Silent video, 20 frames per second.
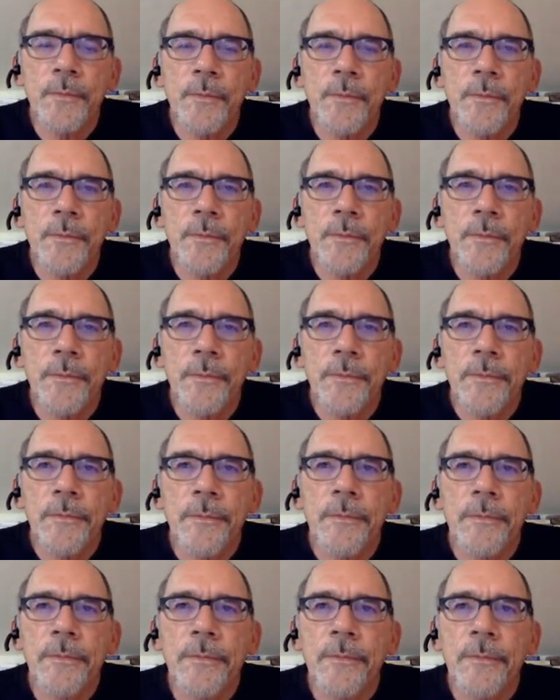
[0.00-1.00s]

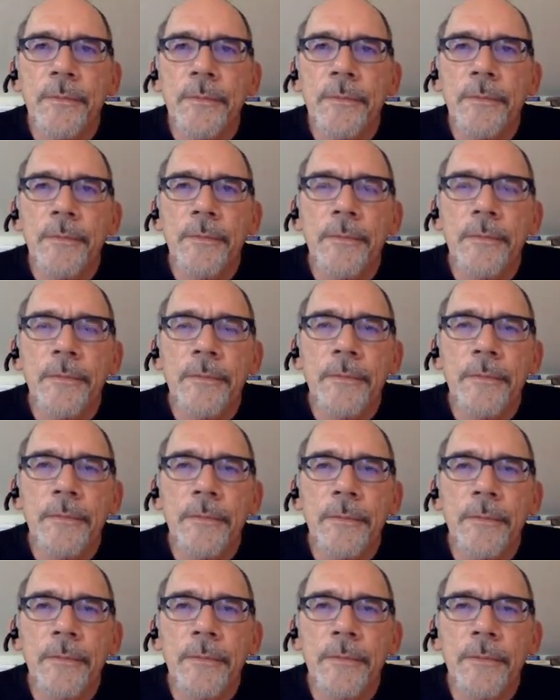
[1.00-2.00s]

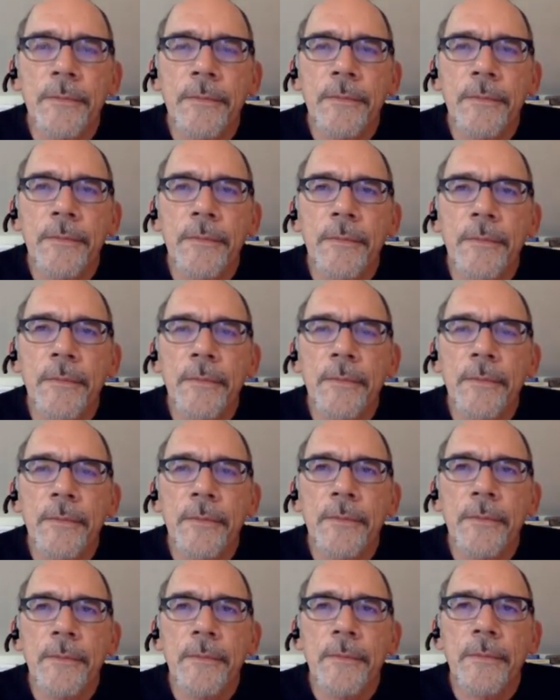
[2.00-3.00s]

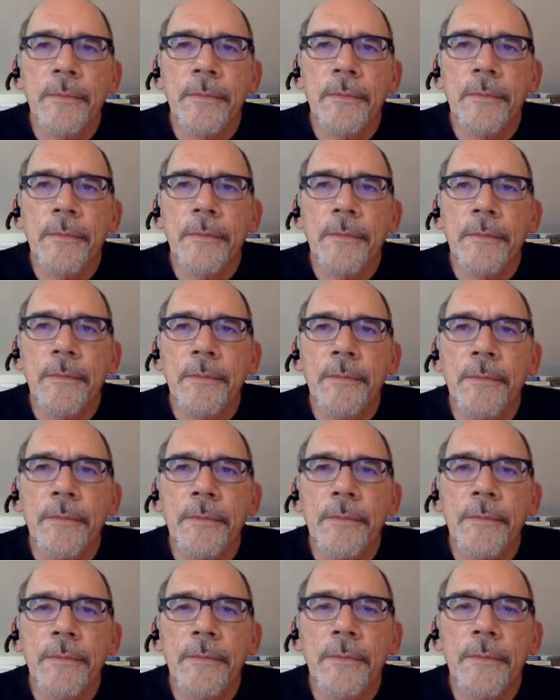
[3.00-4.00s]

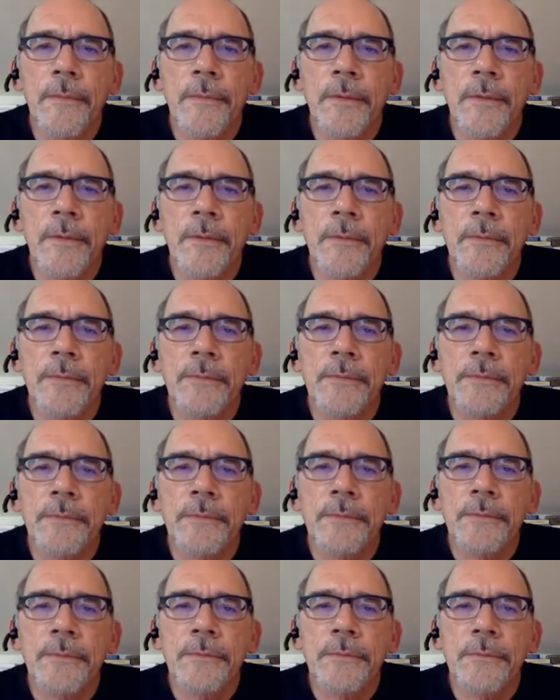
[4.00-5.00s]

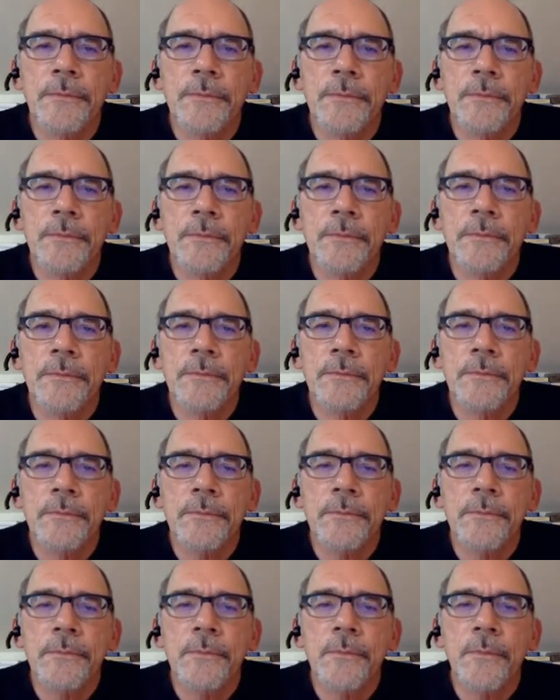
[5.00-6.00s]

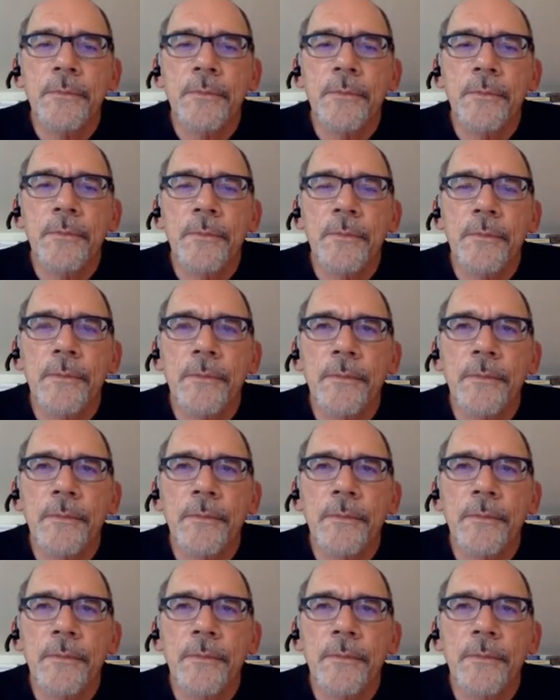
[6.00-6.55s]
The person shown says nothing.